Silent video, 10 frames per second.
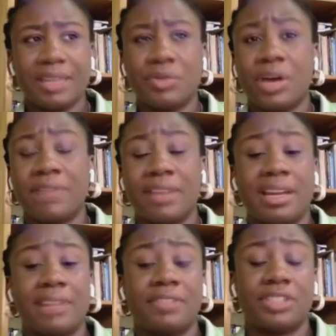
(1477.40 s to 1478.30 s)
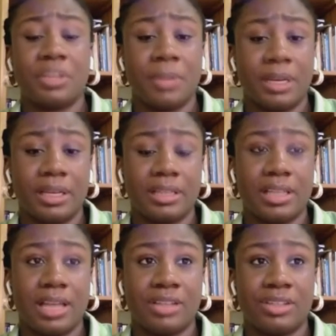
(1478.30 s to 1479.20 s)
that not having an efficient
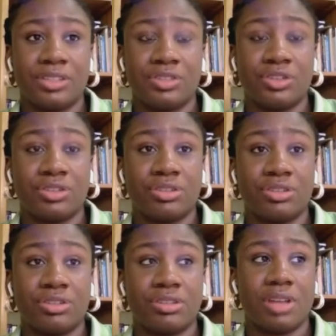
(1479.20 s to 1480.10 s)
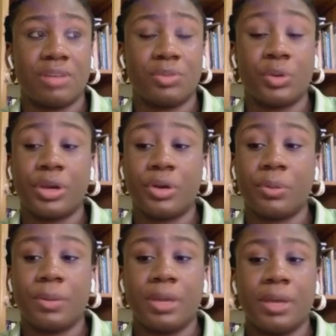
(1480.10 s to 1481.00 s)
market is just throwing
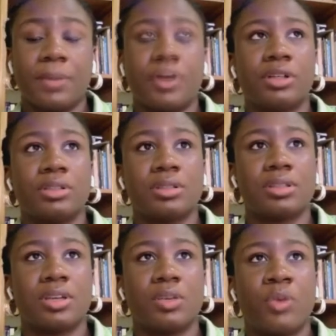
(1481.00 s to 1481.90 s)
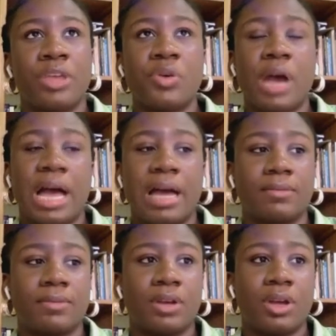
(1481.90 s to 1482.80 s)
up. Because when you
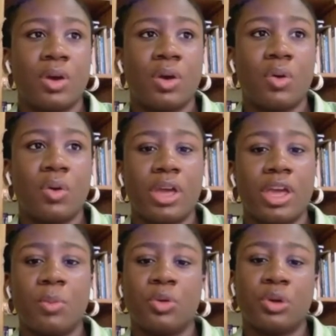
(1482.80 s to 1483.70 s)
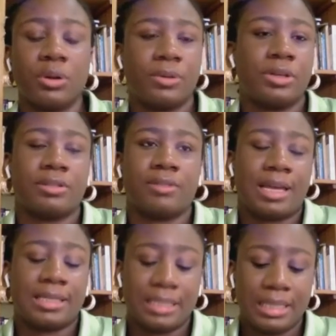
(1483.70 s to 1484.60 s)
have because
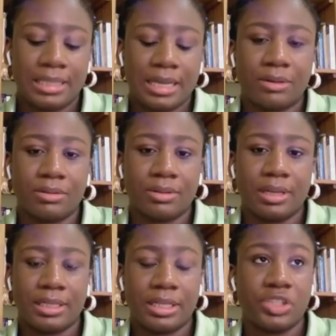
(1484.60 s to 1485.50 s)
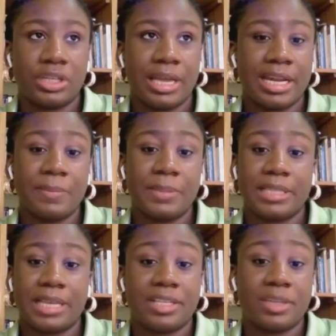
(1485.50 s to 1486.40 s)
as it is now, essentially
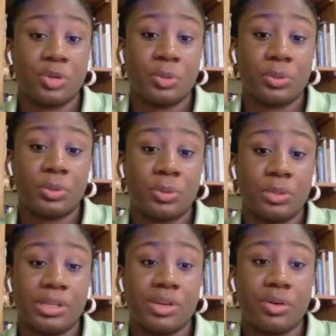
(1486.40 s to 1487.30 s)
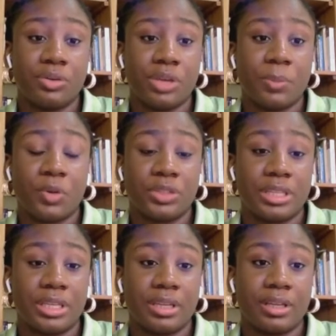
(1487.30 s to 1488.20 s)
NNPC has a monopoly on
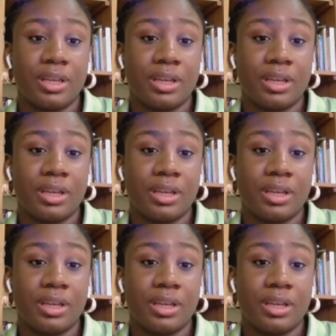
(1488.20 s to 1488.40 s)
importing